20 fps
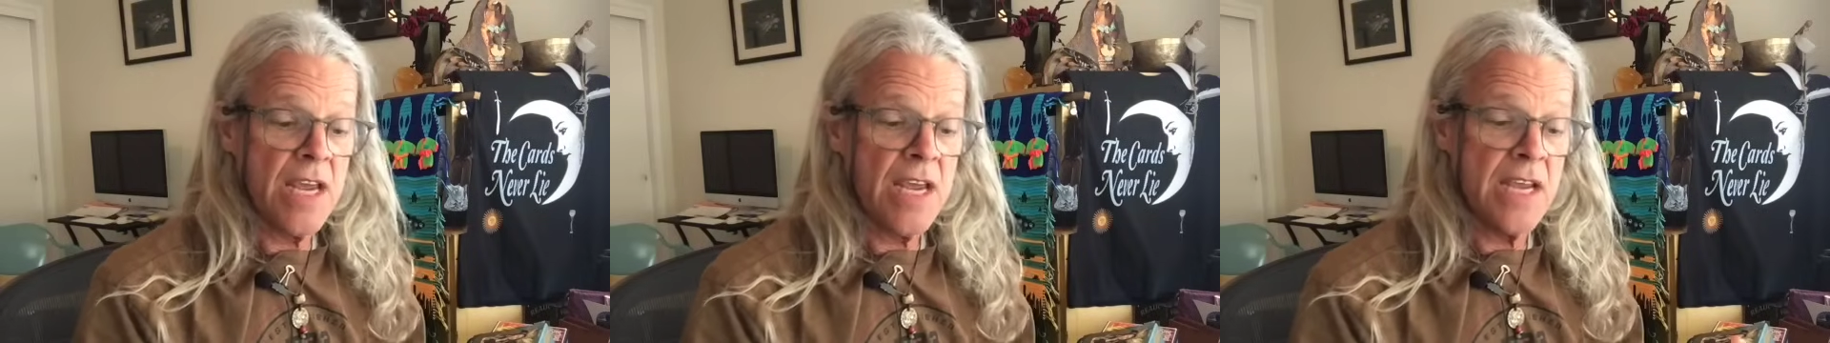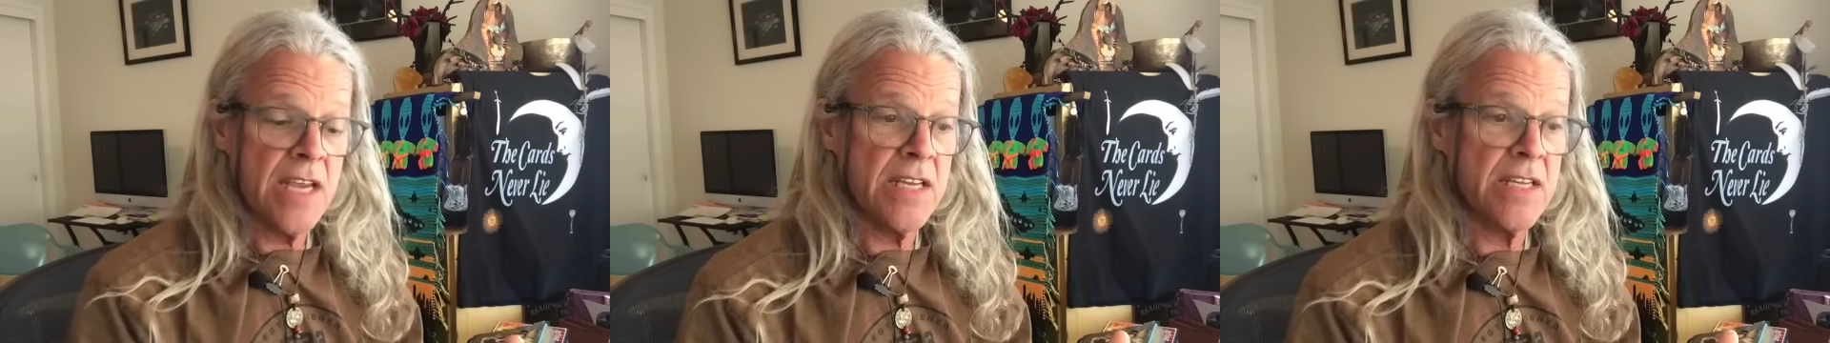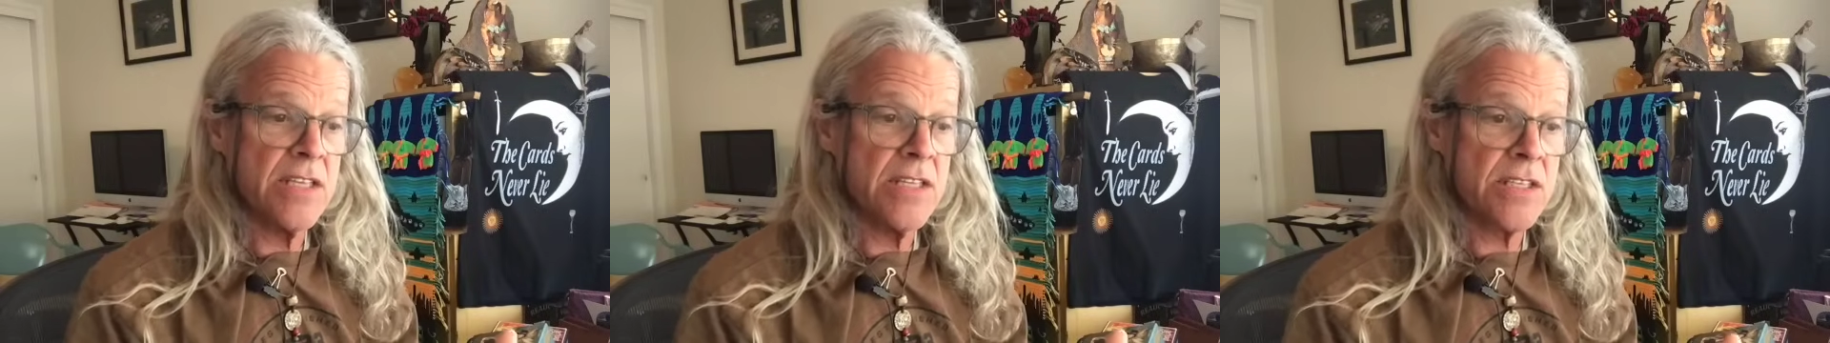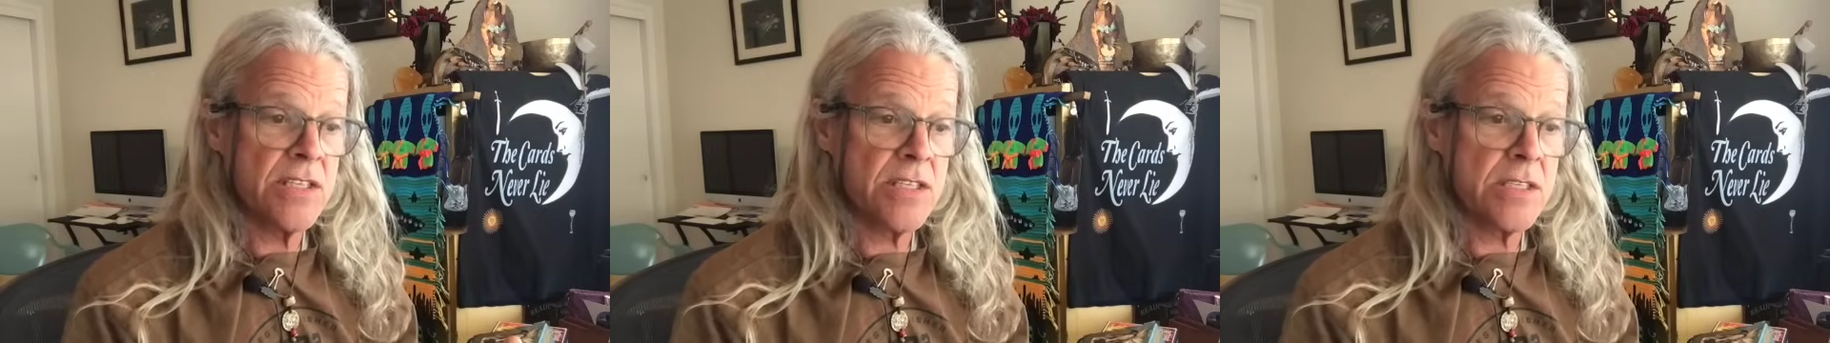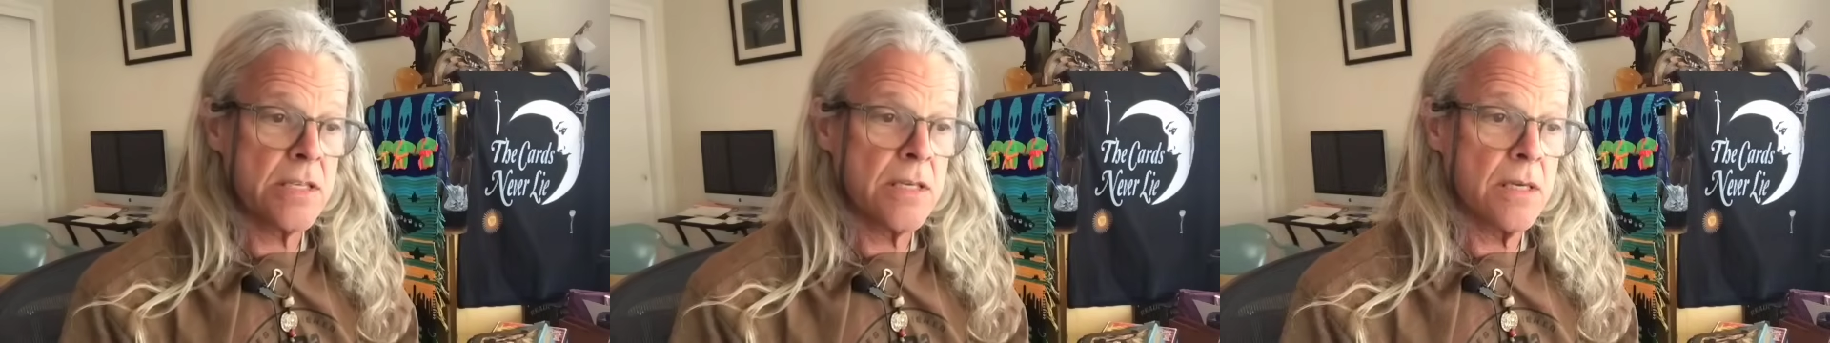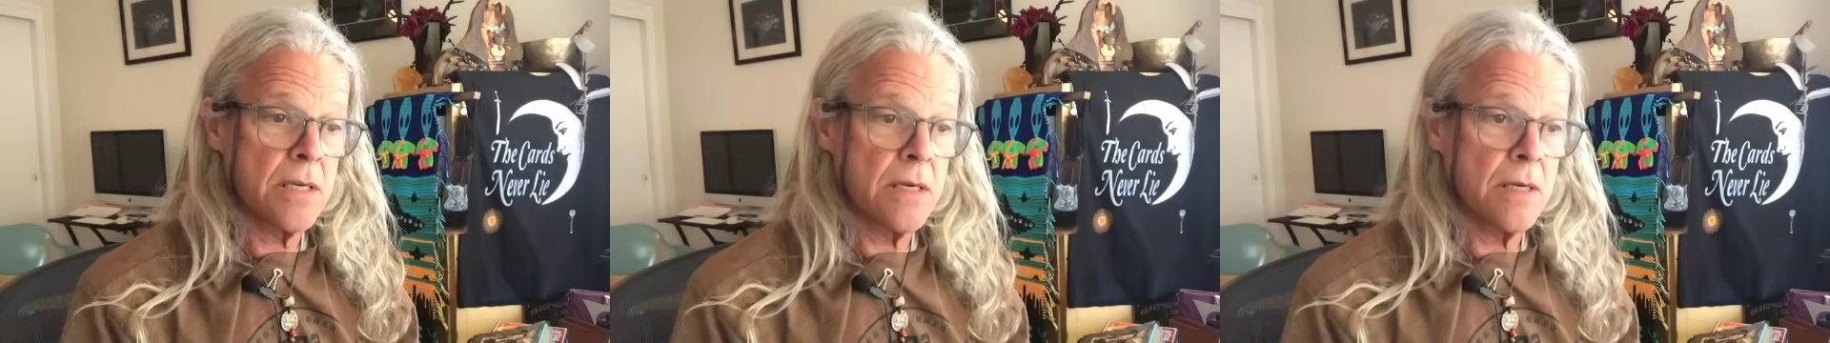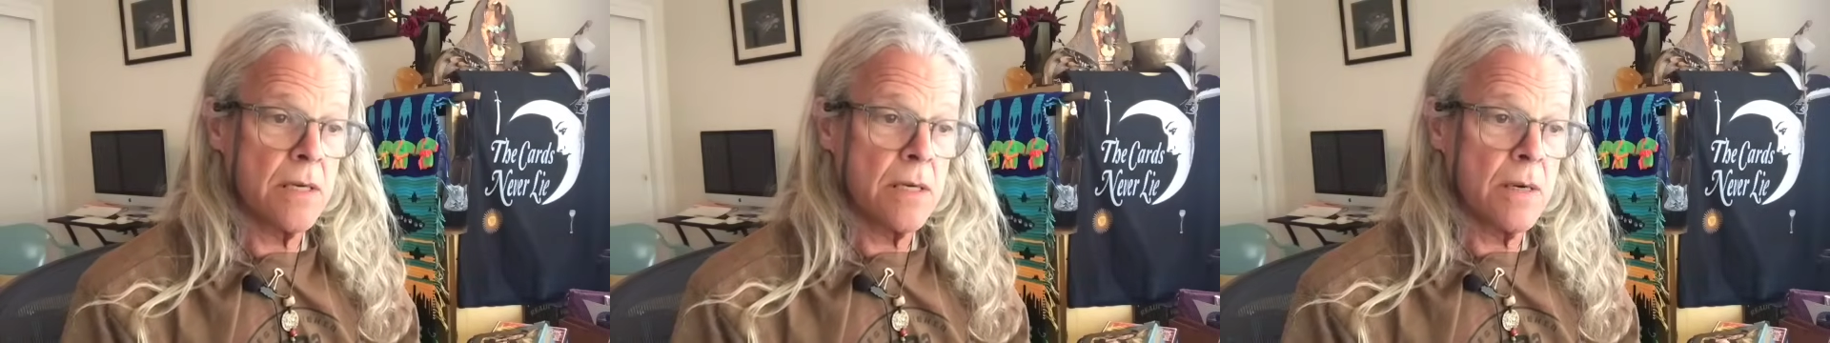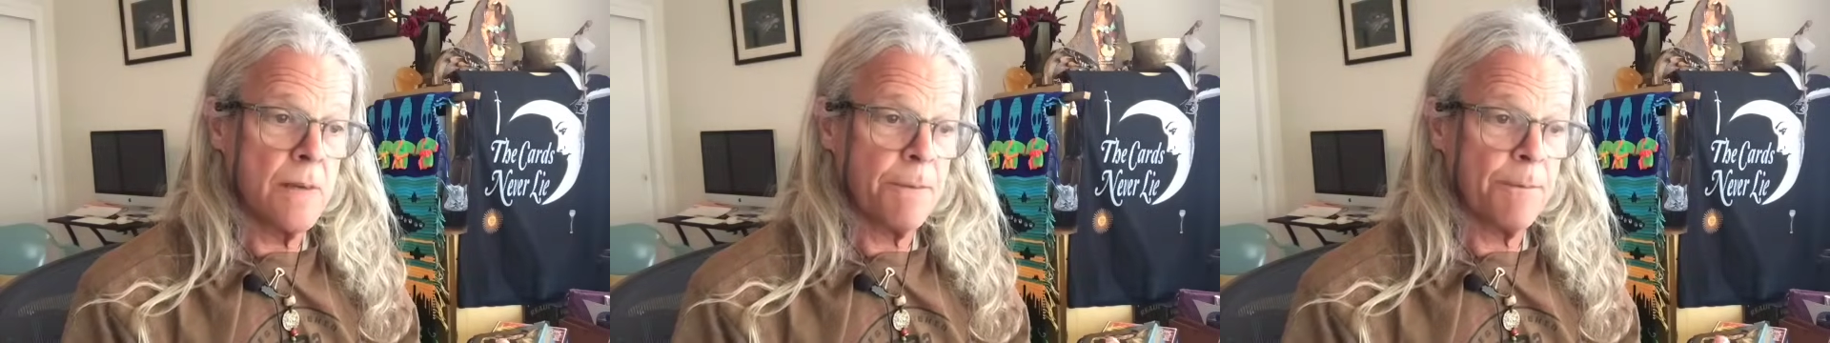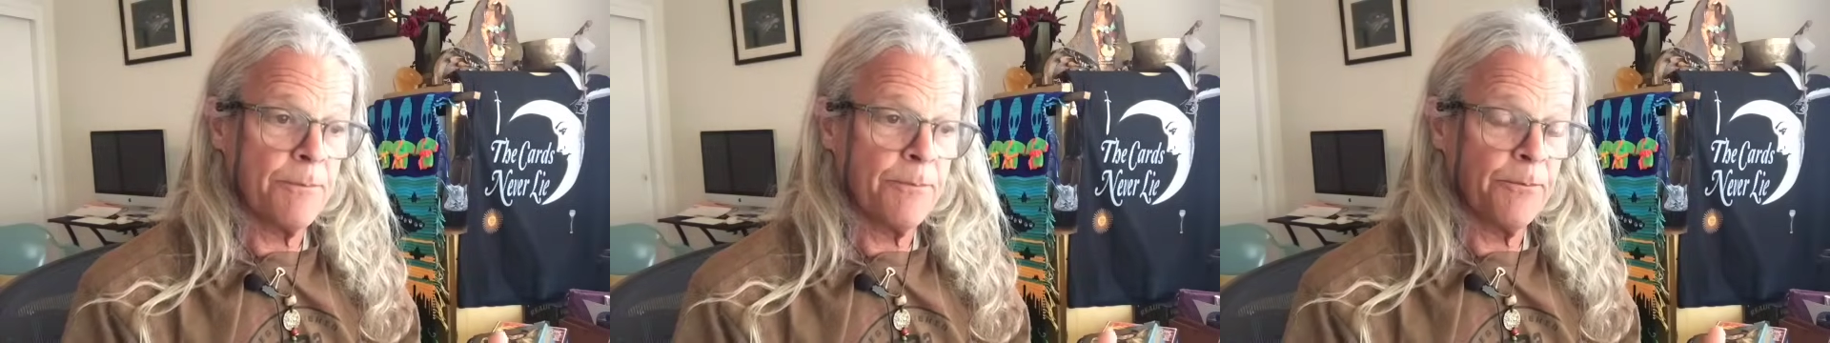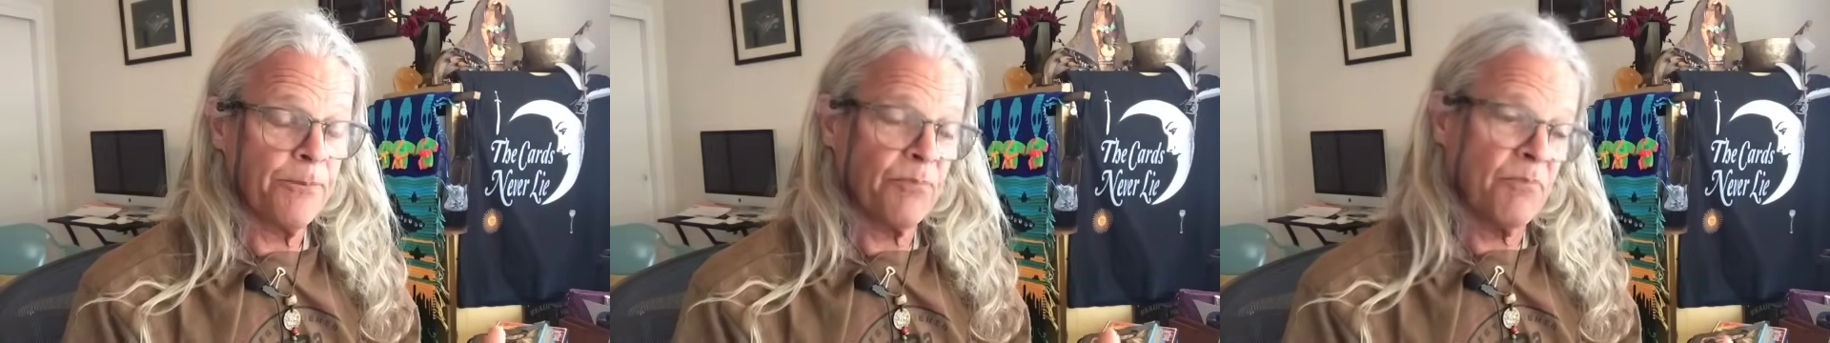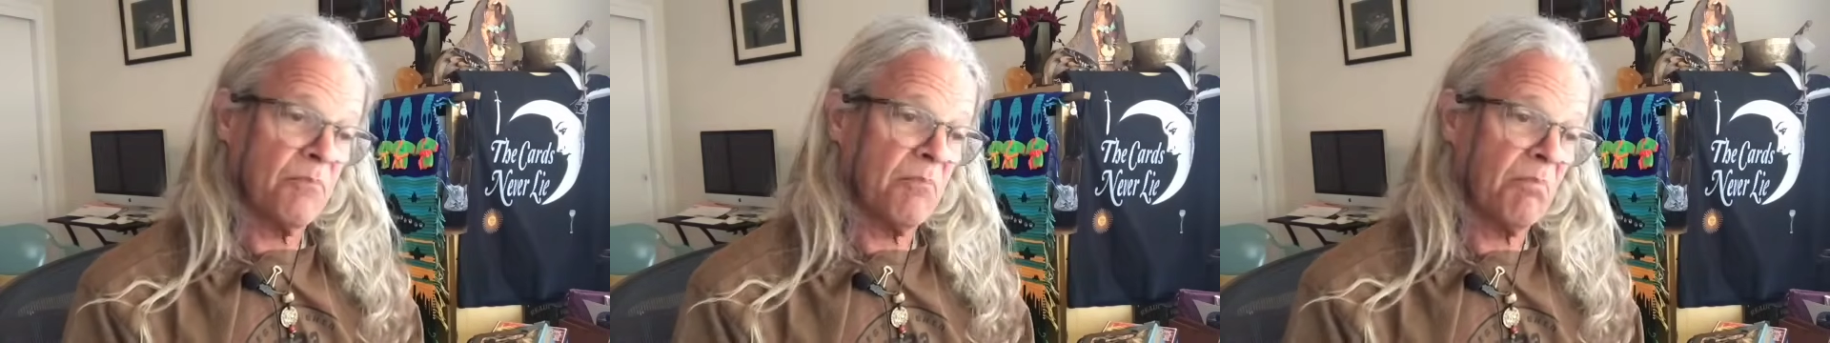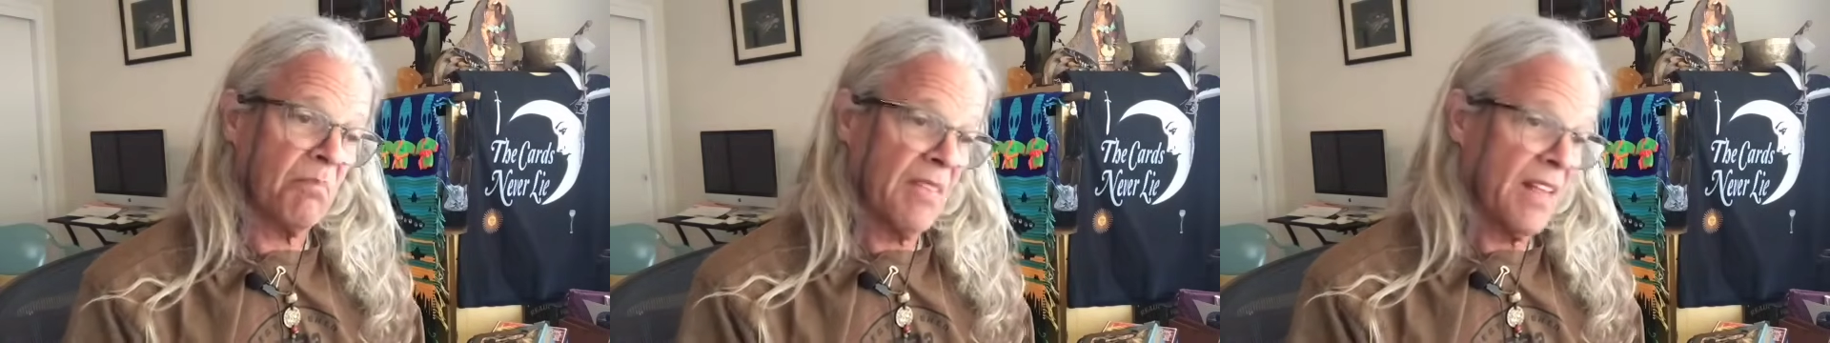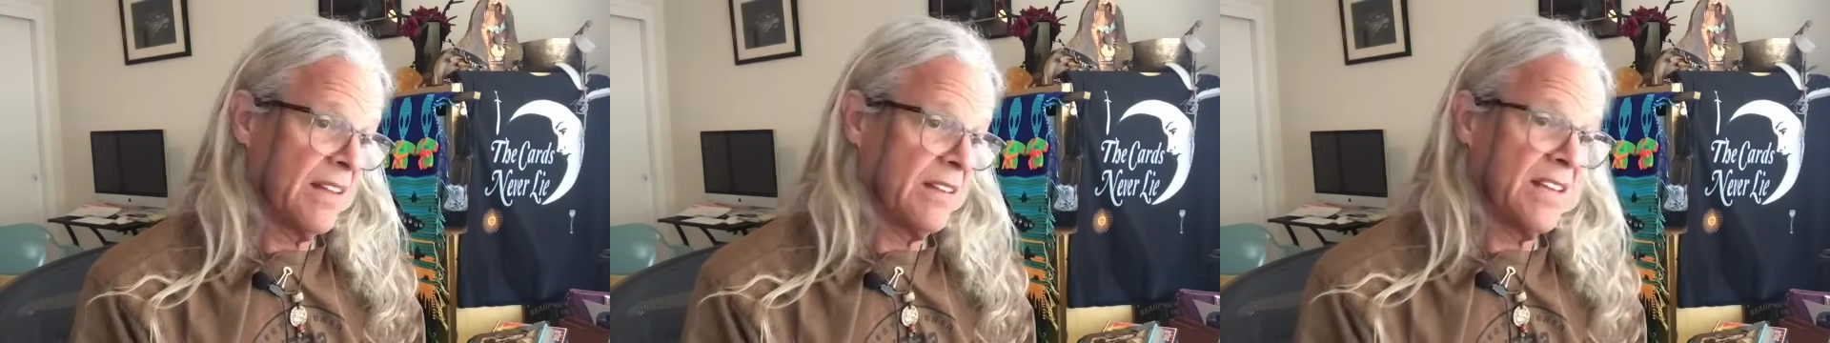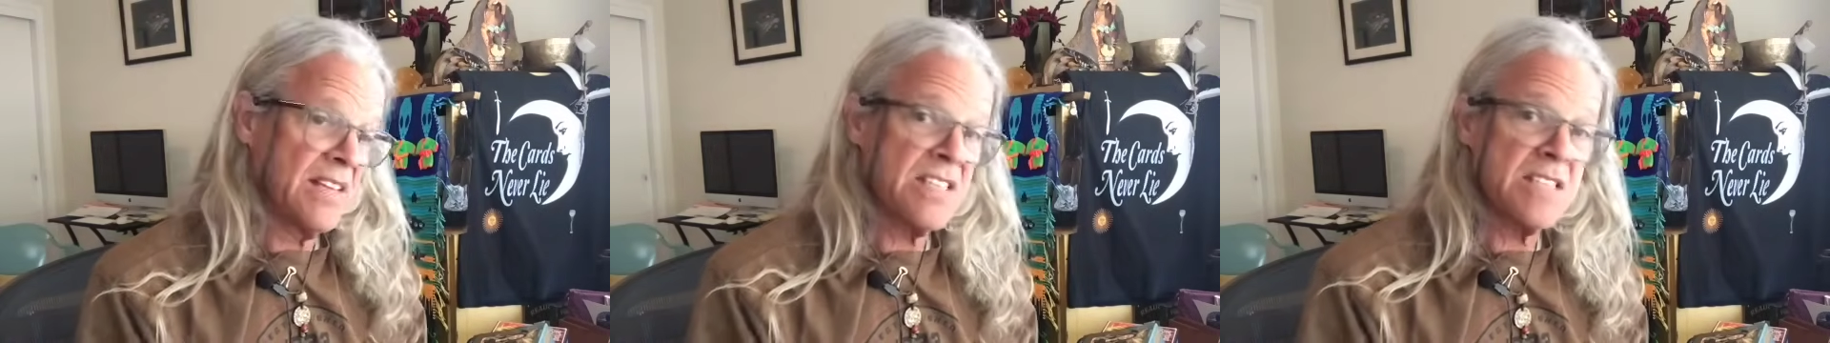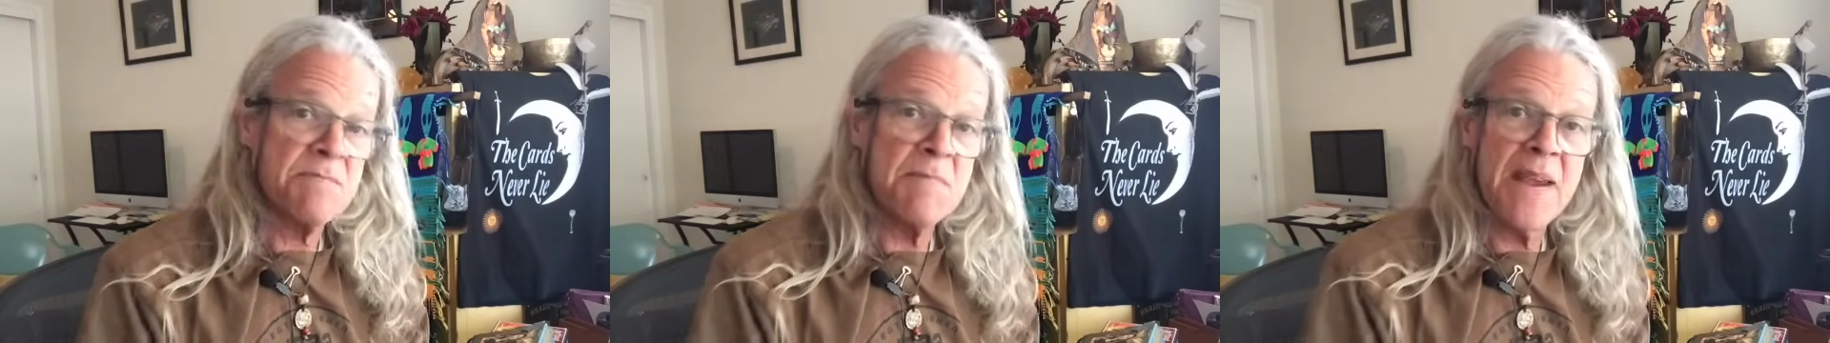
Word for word: is let's